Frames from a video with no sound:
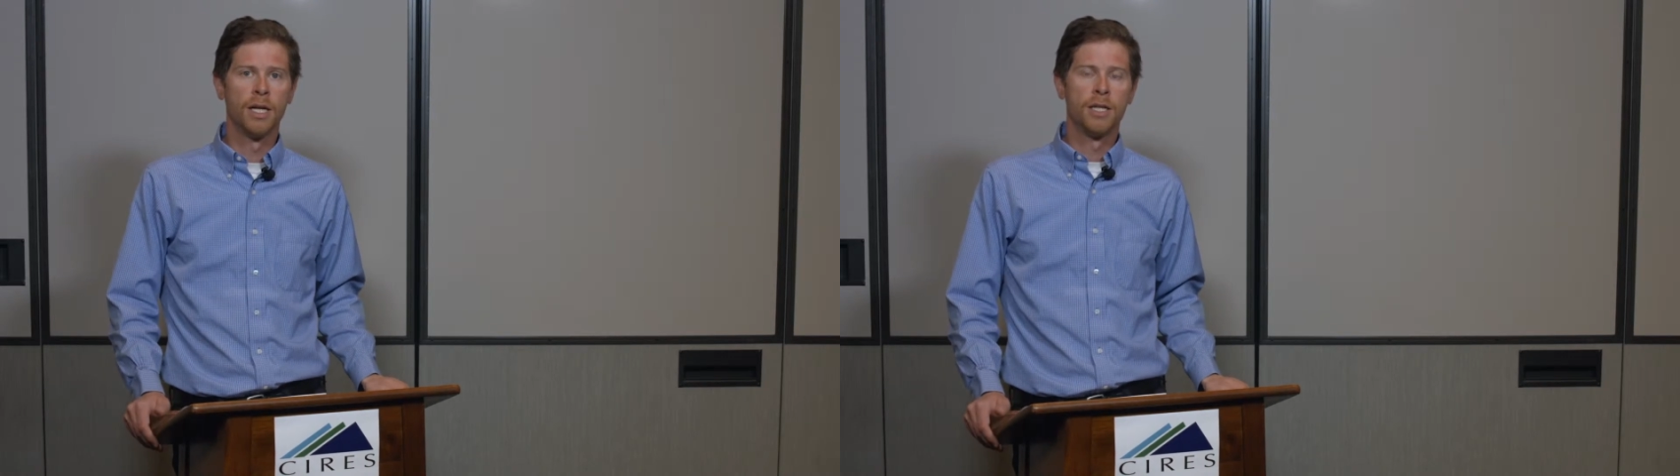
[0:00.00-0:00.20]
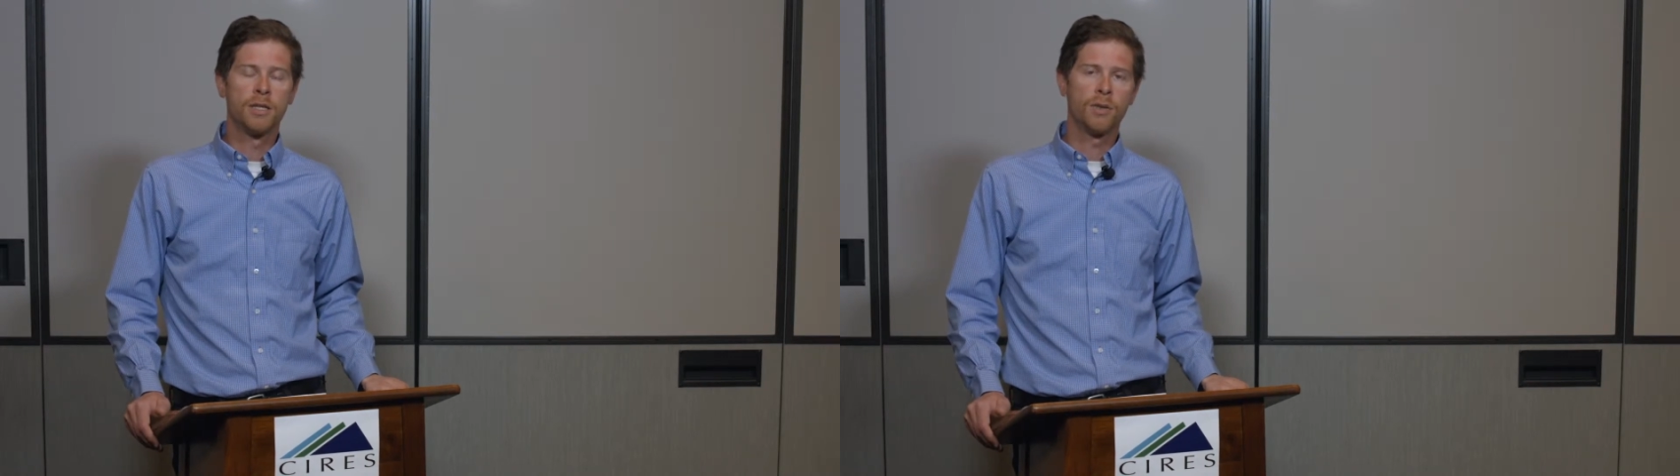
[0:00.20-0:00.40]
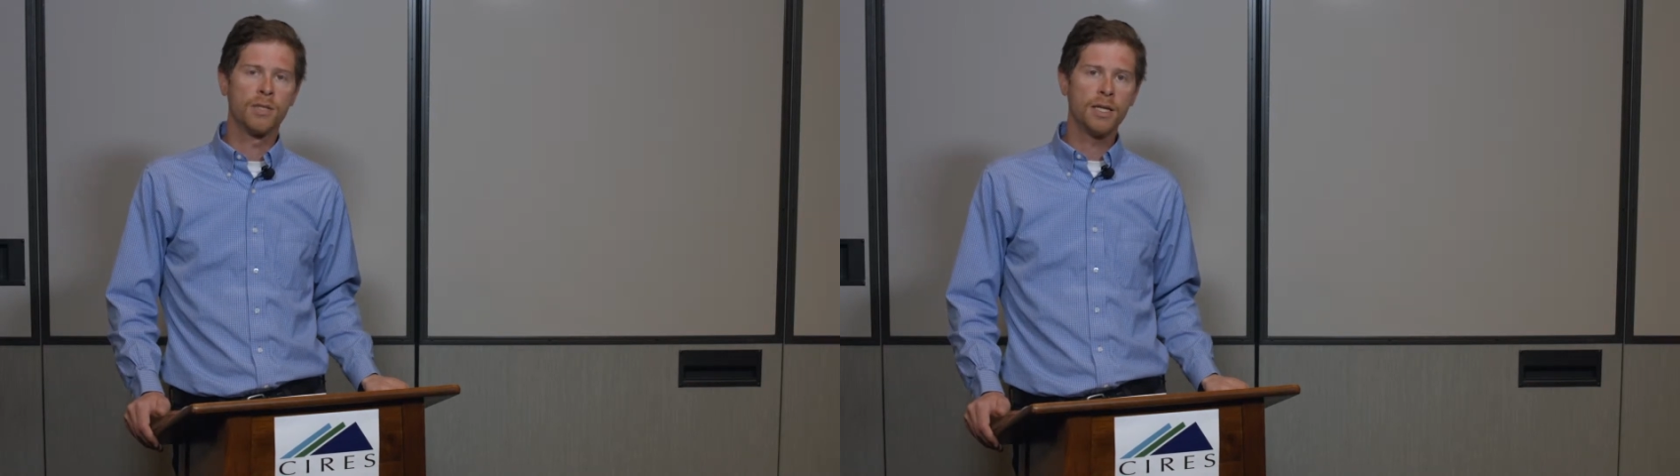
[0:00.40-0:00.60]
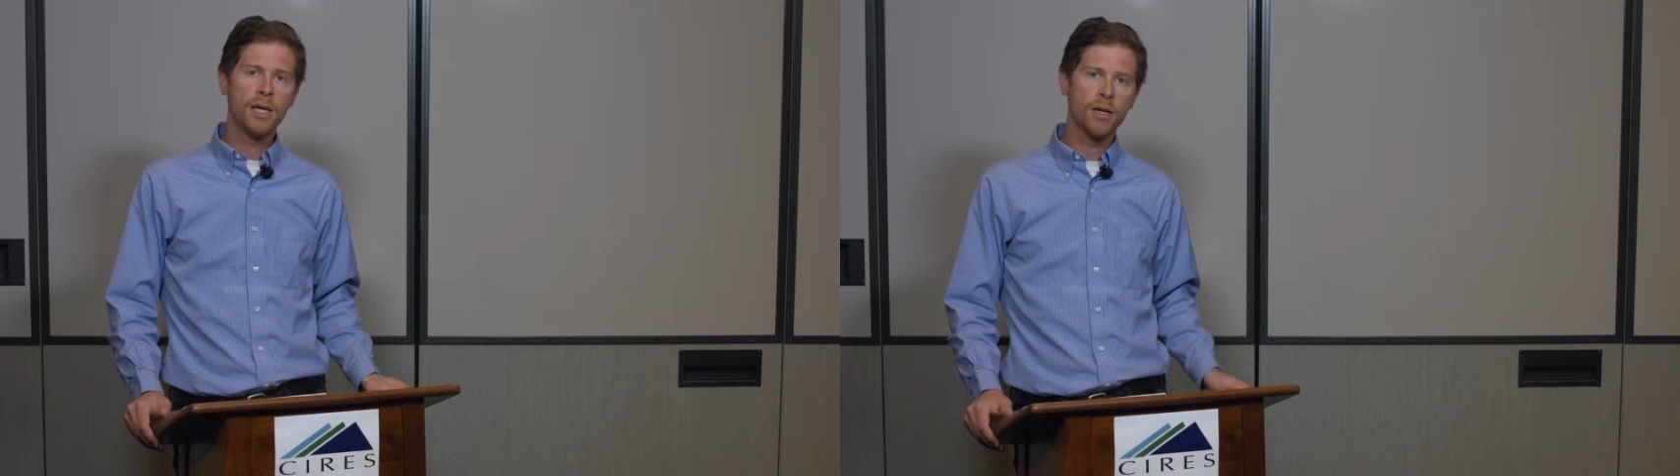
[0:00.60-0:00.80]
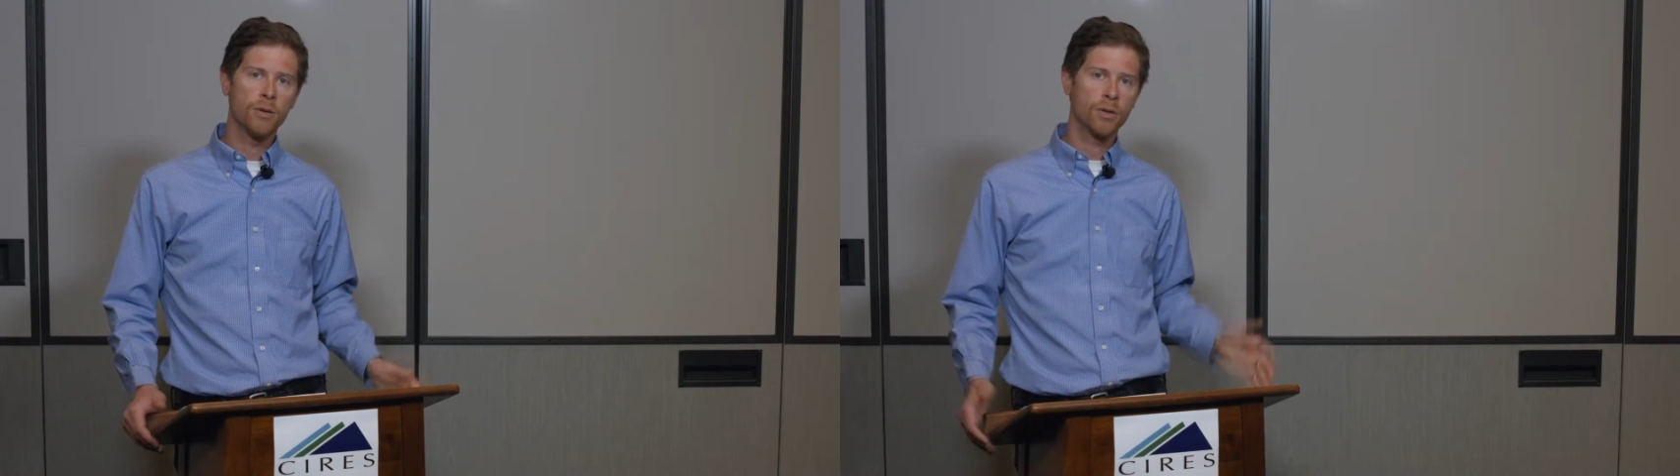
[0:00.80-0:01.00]
So
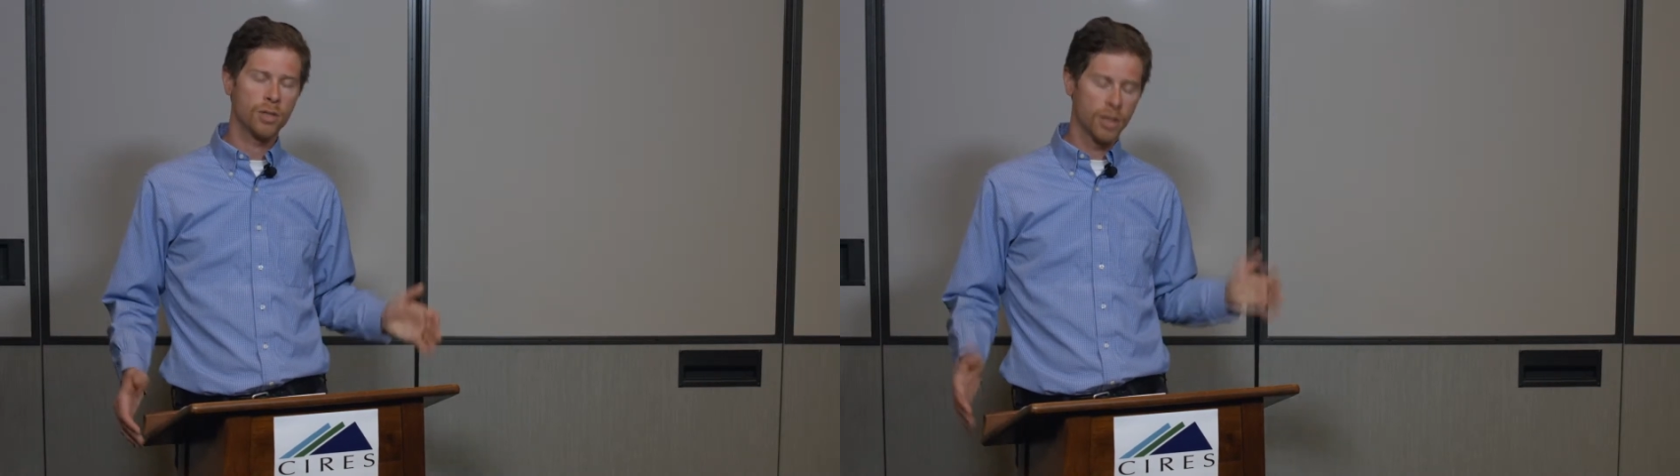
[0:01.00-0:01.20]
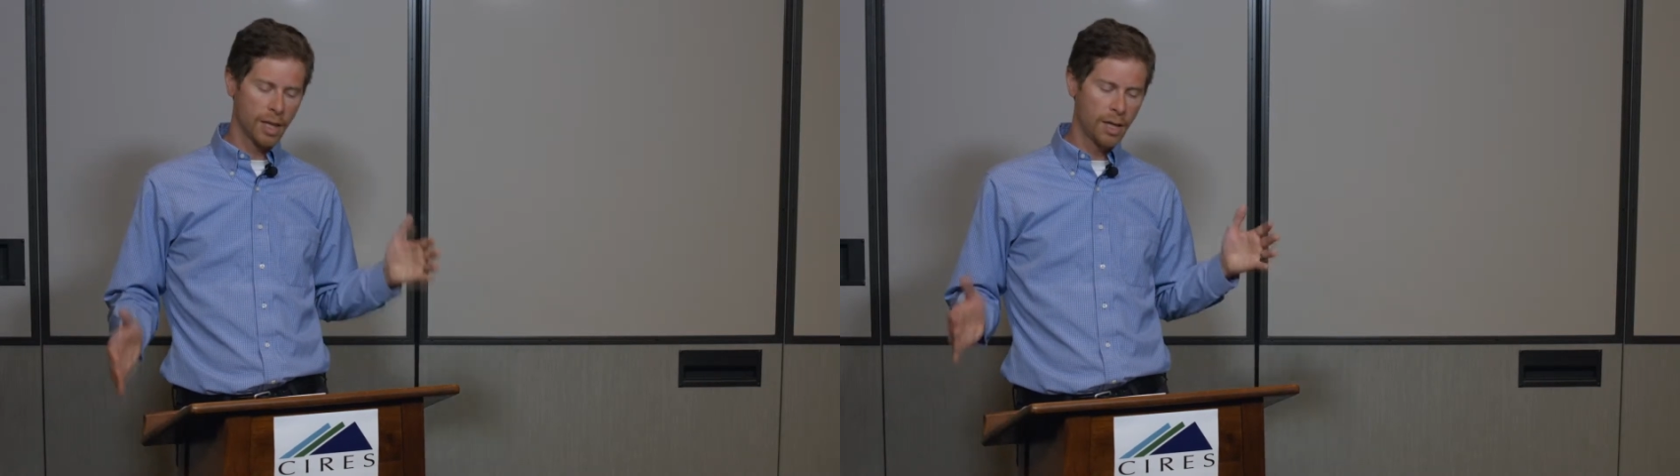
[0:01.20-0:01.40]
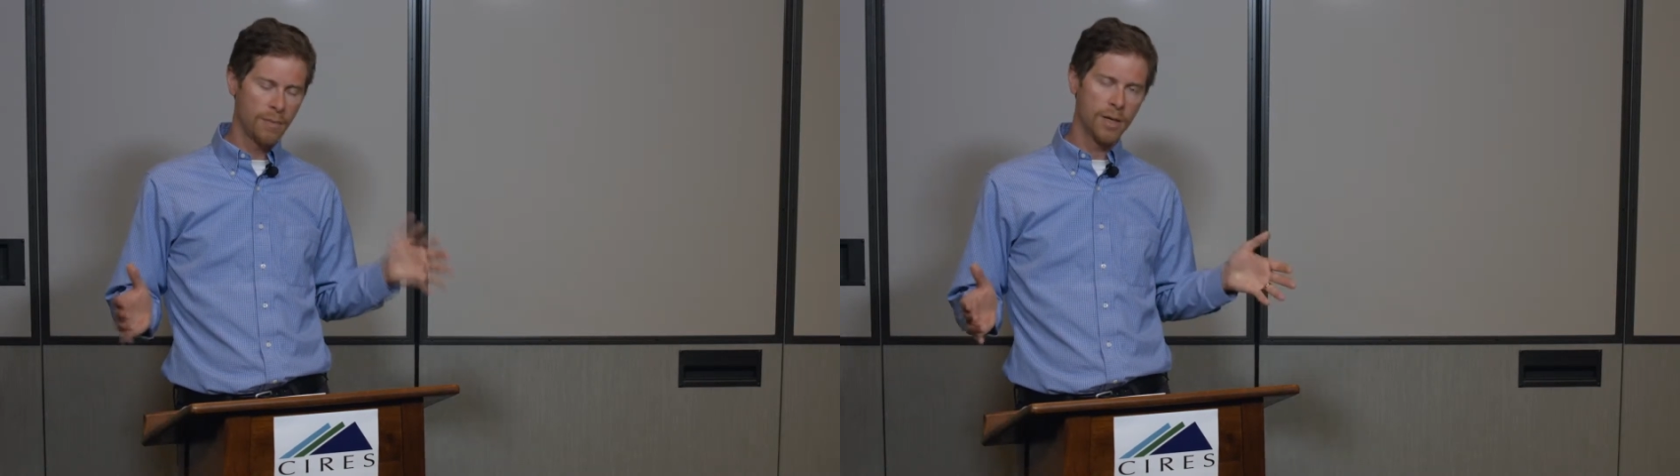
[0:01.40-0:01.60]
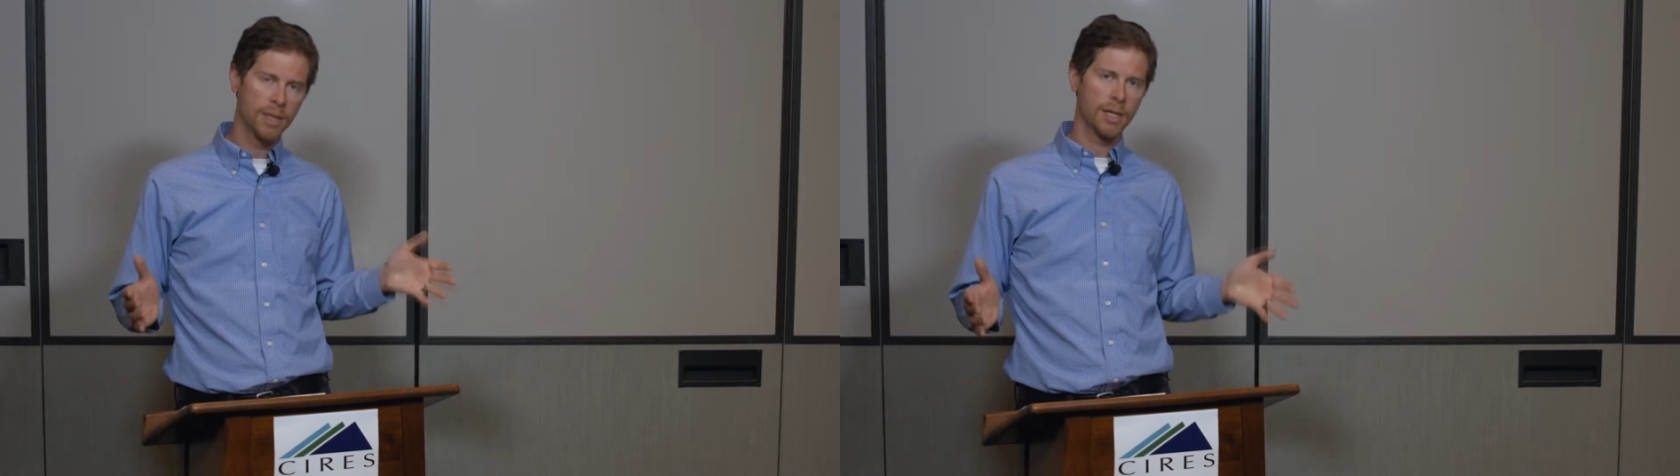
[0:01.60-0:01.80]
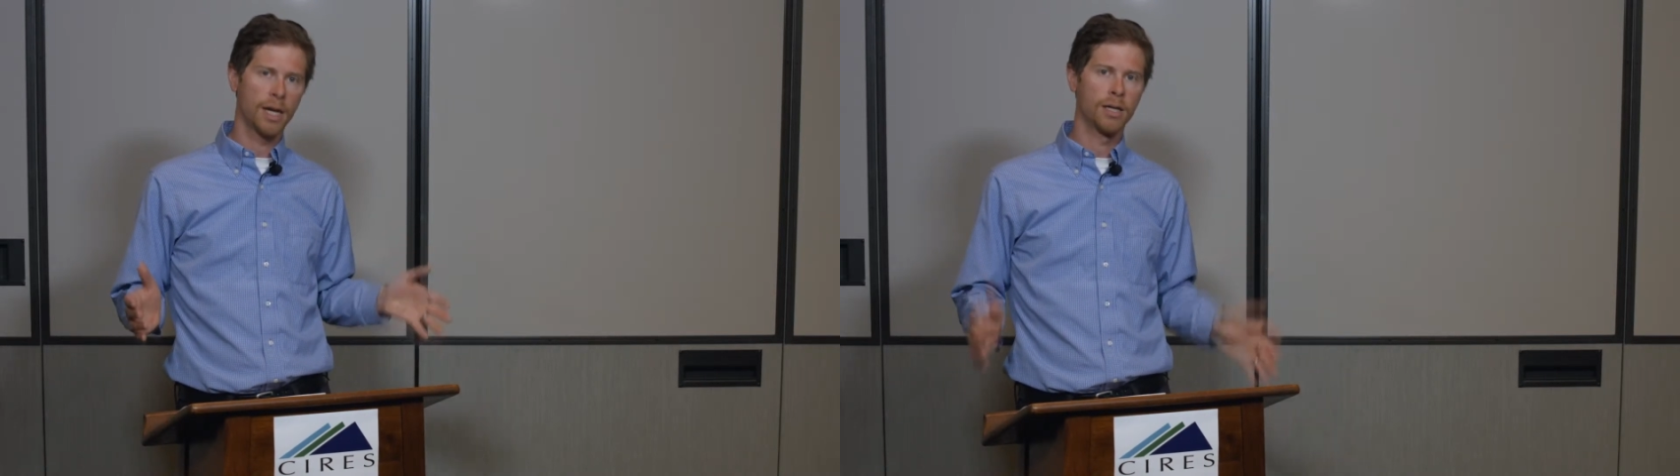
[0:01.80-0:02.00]
instead, in order to keep the
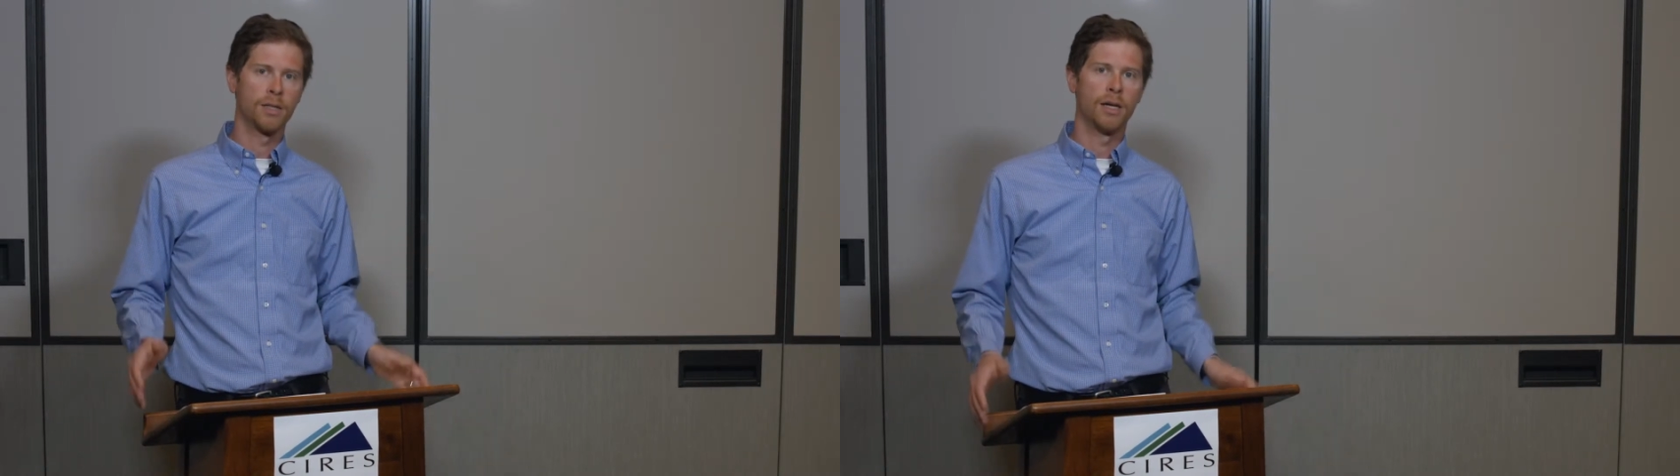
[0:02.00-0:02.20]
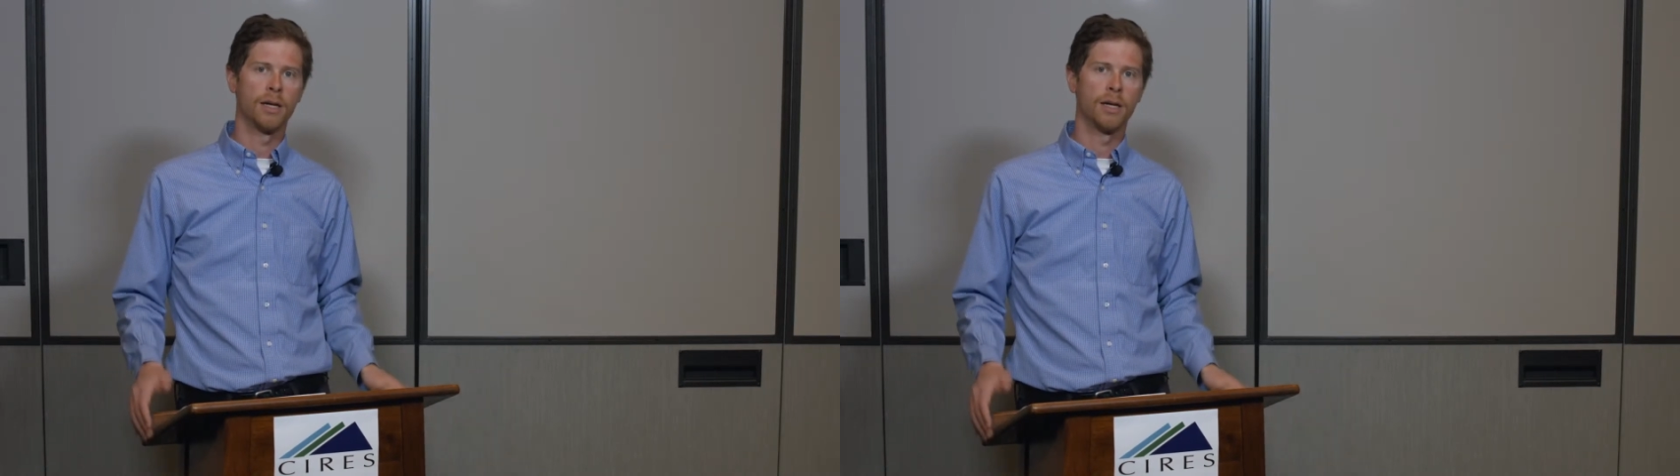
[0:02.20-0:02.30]
entire